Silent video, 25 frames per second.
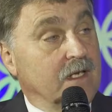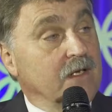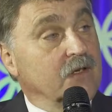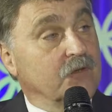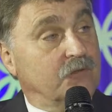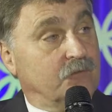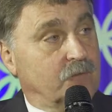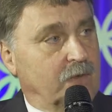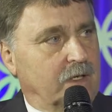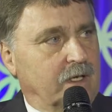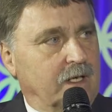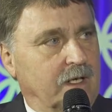
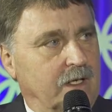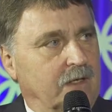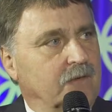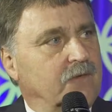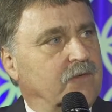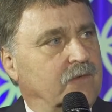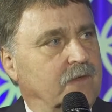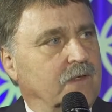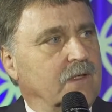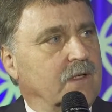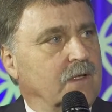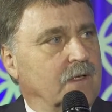industry
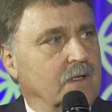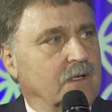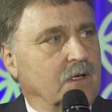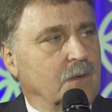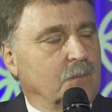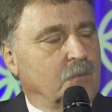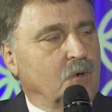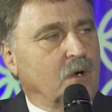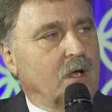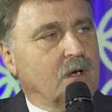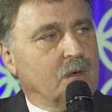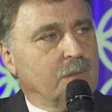needs in
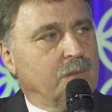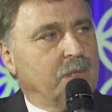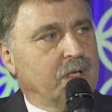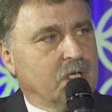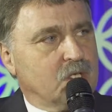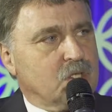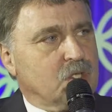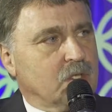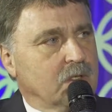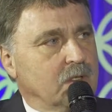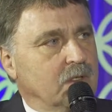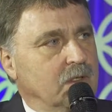a broader
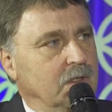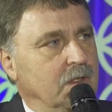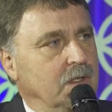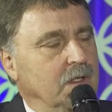picture.